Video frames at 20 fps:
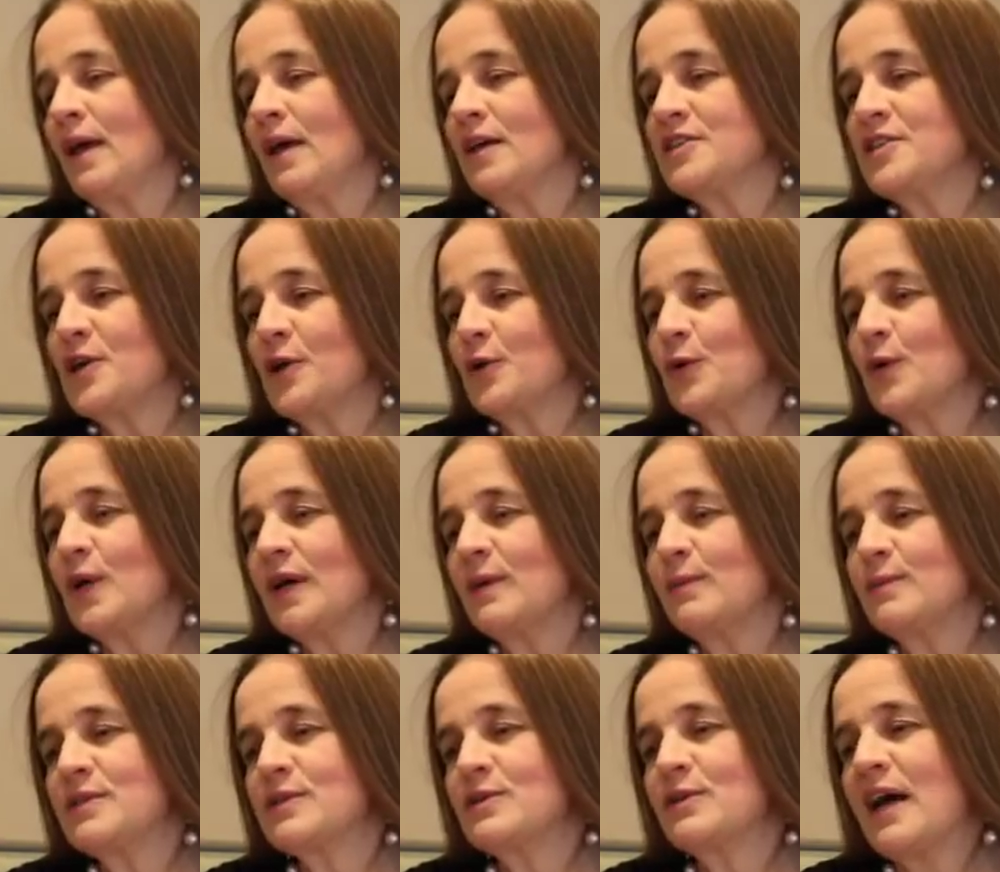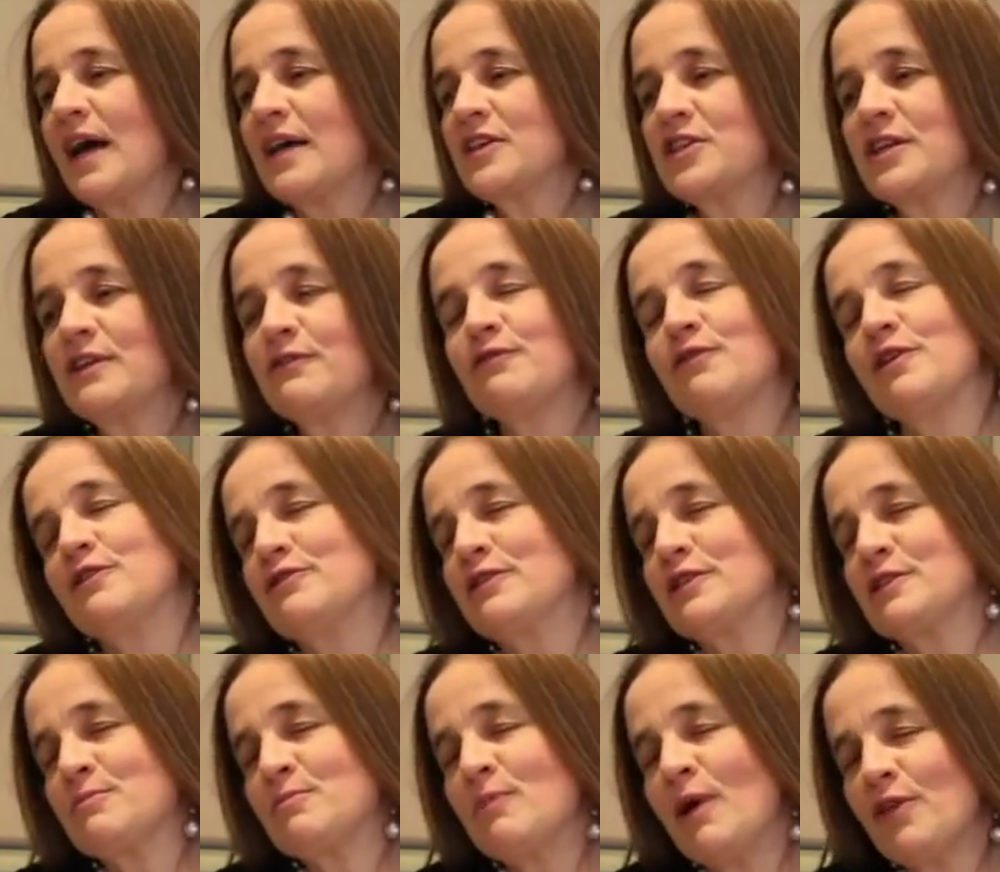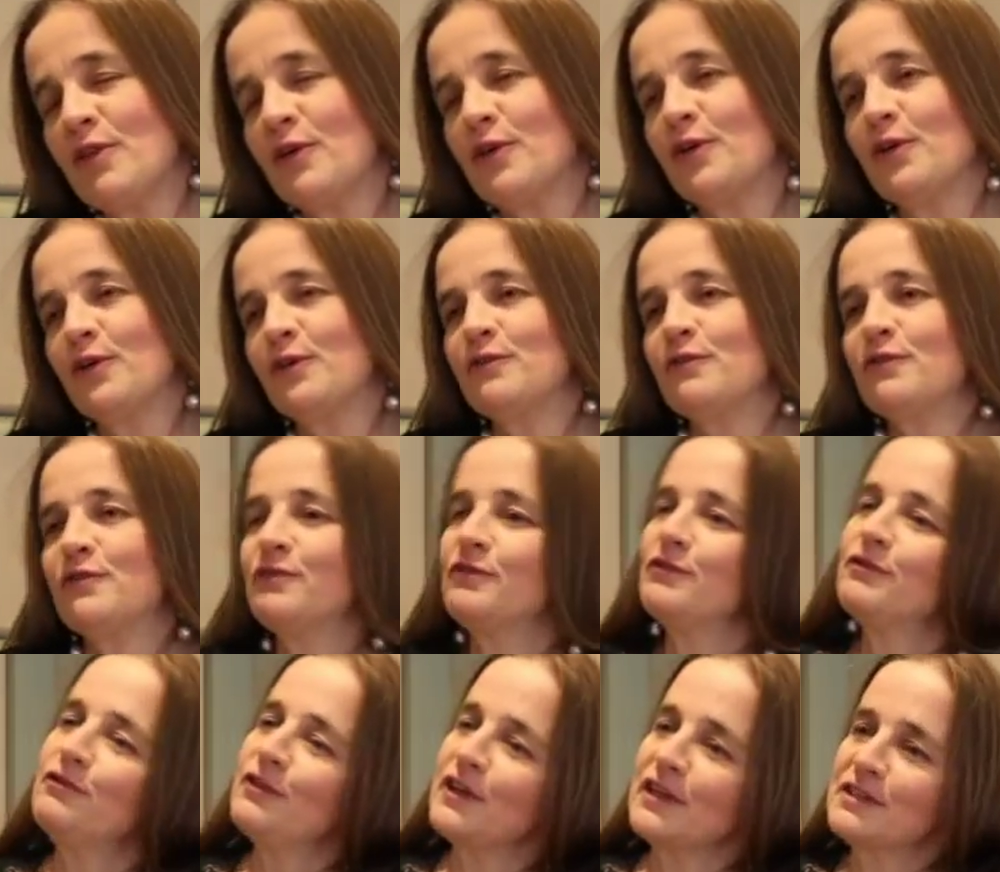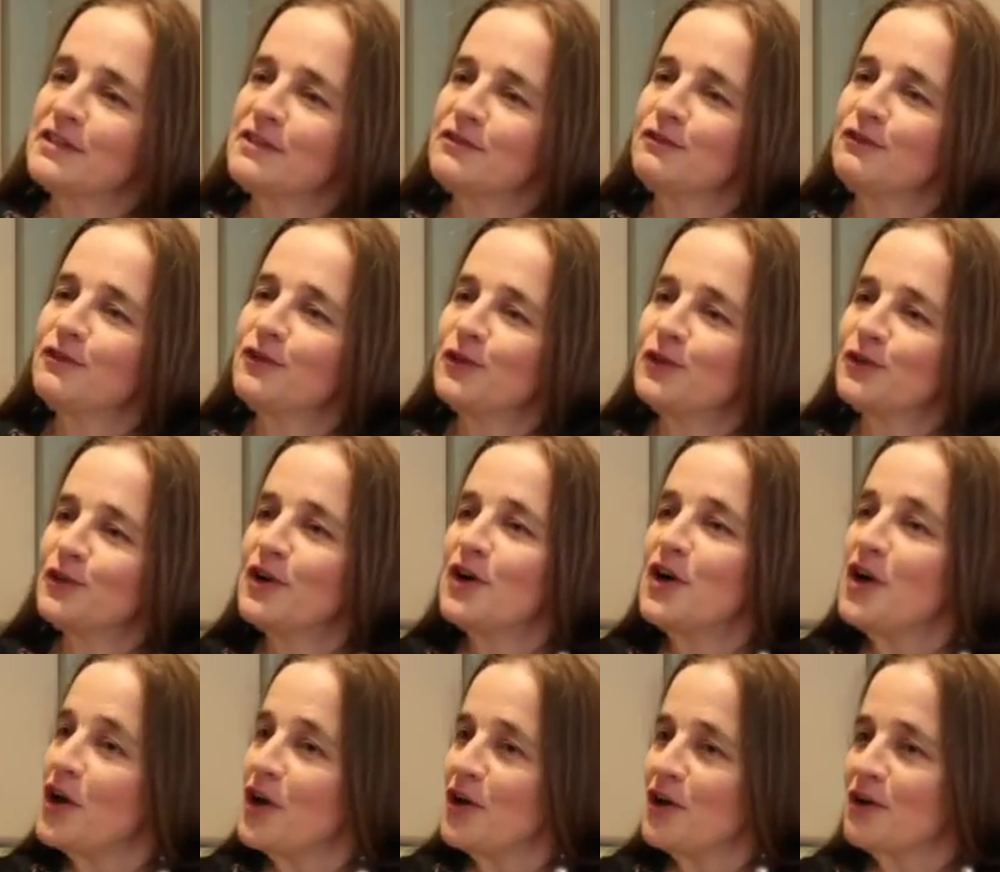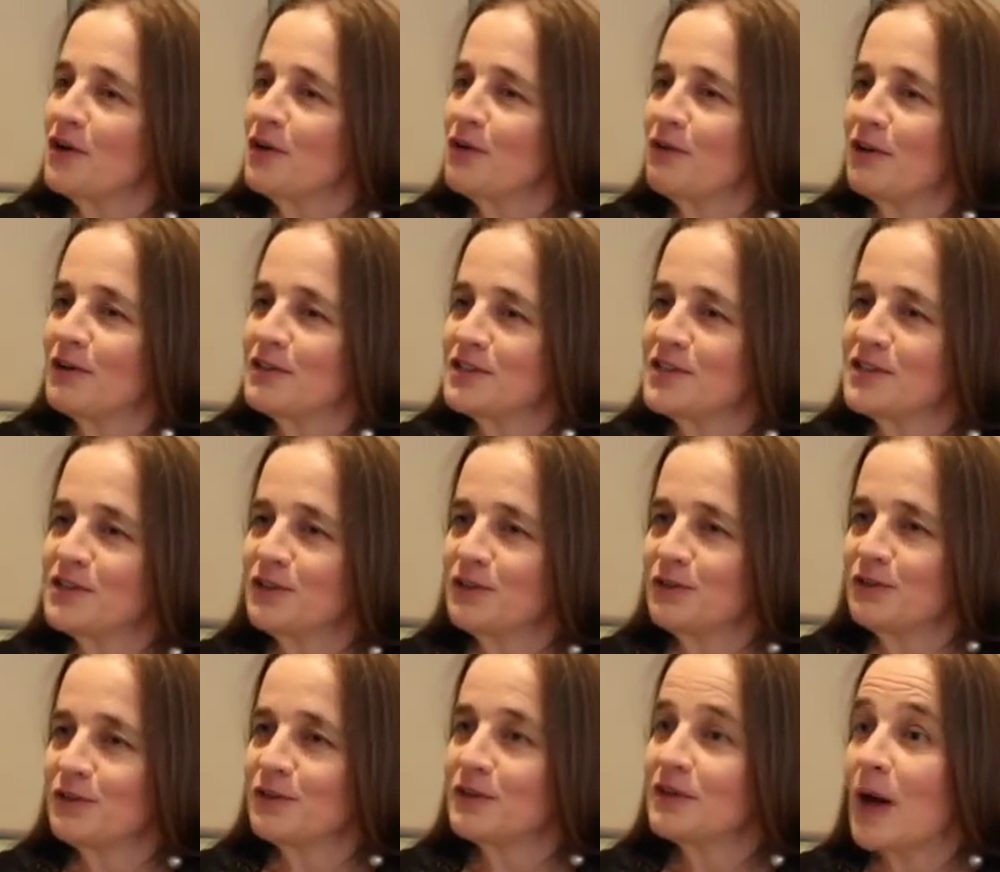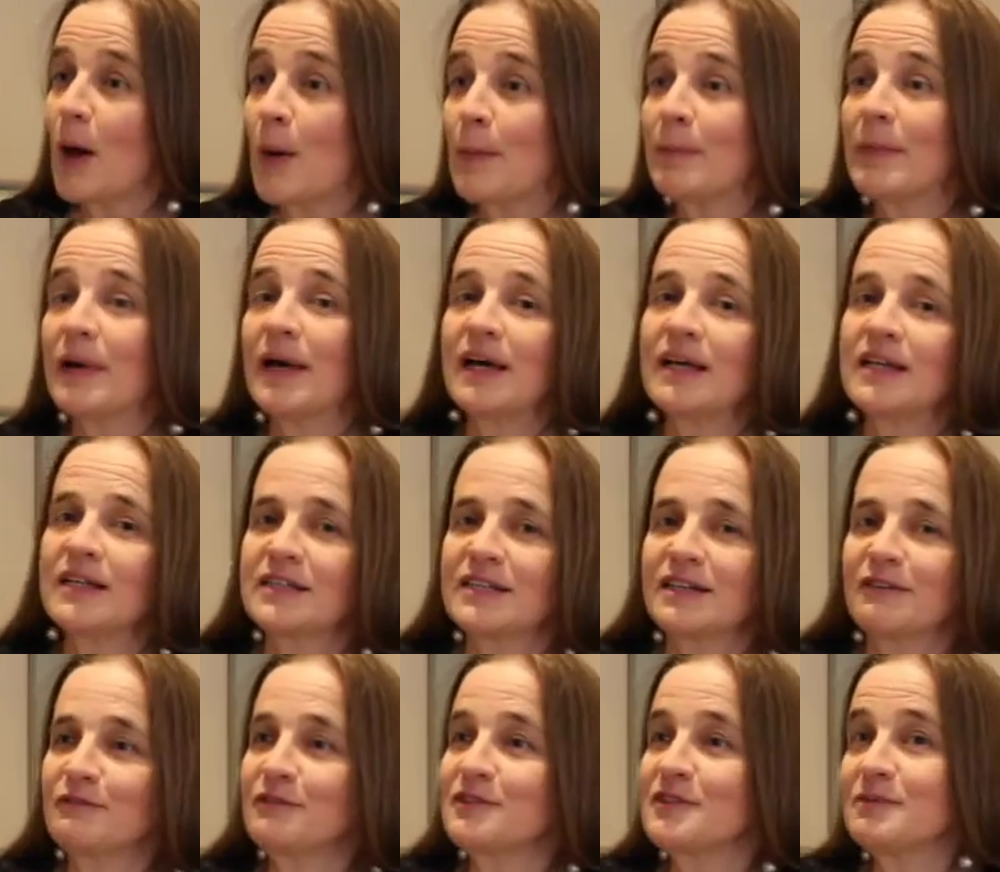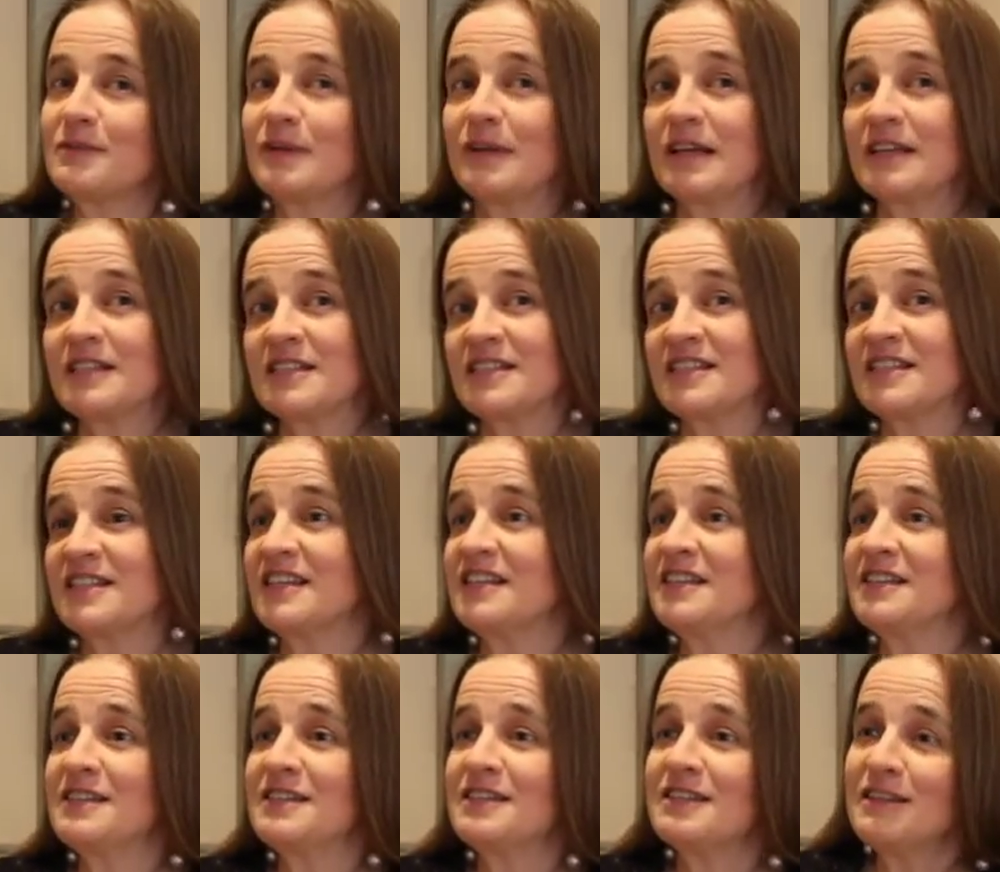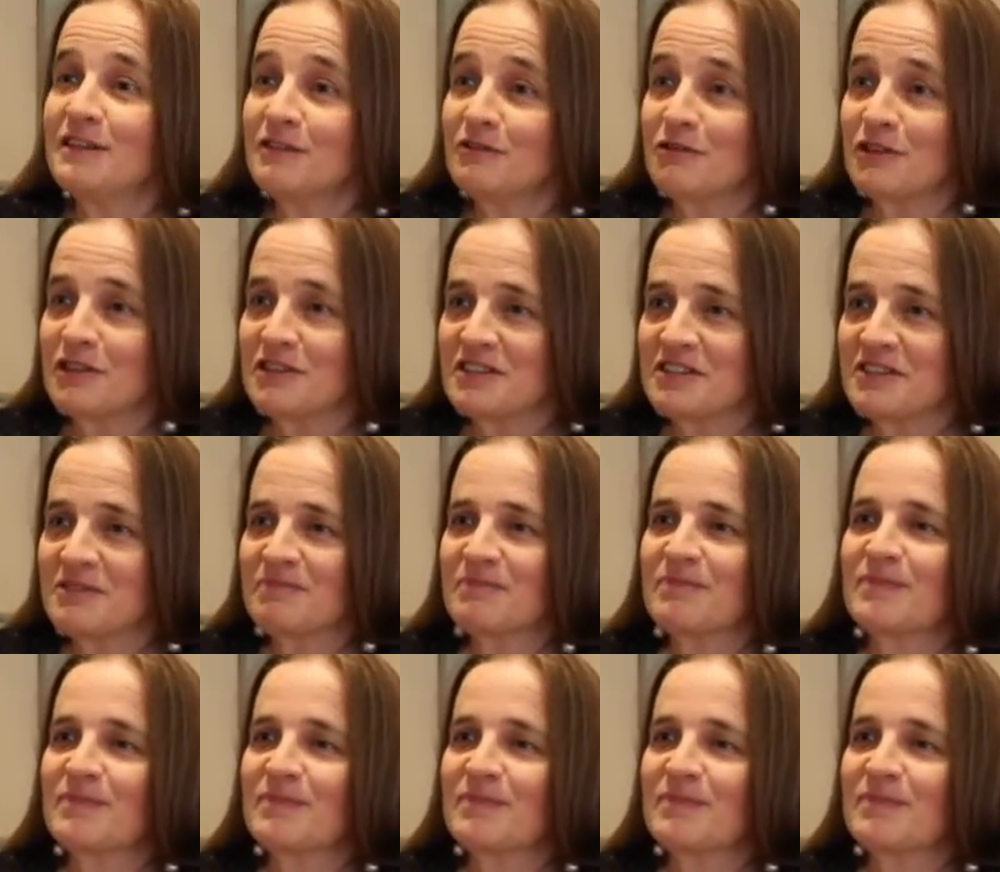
So it was actually Frederick's mother who fixed for Quantz to come and give lessons in secret.